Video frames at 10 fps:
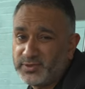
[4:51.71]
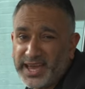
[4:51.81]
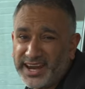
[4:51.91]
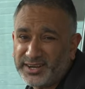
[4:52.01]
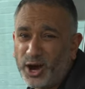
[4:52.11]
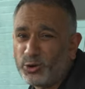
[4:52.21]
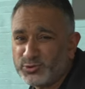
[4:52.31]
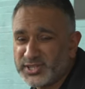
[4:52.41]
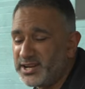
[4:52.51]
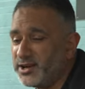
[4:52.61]
They had
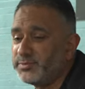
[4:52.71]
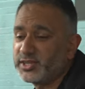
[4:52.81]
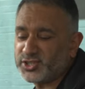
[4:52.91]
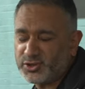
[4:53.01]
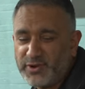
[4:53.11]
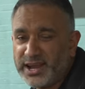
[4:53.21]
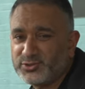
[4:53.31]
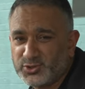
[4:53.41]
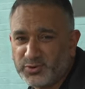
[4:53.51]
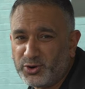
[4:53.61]
holes in them, the
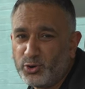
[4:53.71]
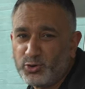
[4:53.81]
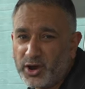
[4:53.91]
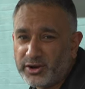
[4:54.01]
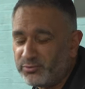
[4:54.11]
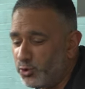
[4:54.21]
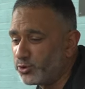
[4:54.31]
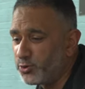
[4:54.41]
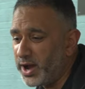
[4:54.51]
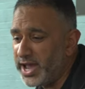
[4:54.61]
surrounds were all kind of
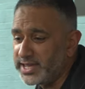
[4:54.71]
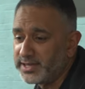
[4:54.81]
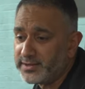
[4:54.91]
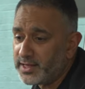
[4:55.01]
worn away,